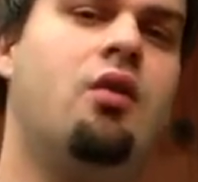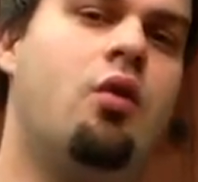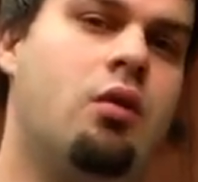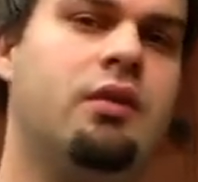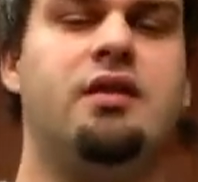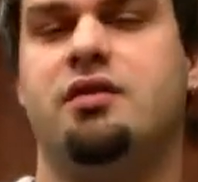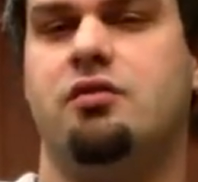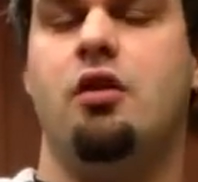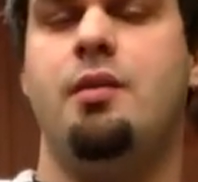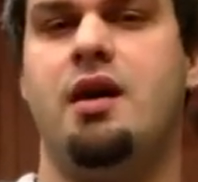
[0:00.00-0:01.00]
or with the
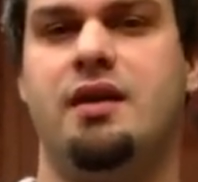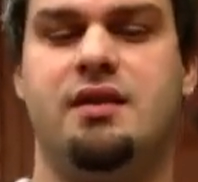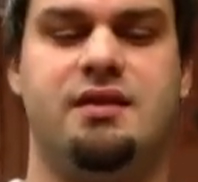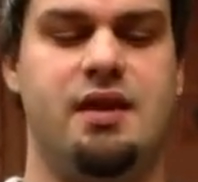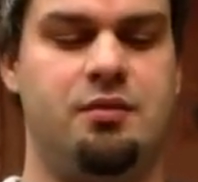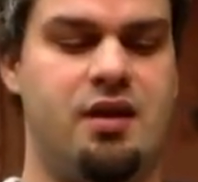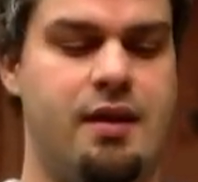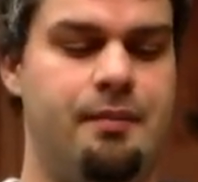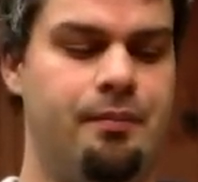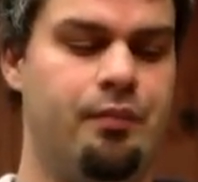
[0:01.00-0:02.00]
strobe on at the same
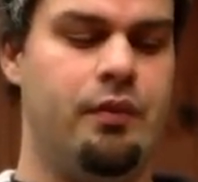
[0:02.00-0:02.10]
time.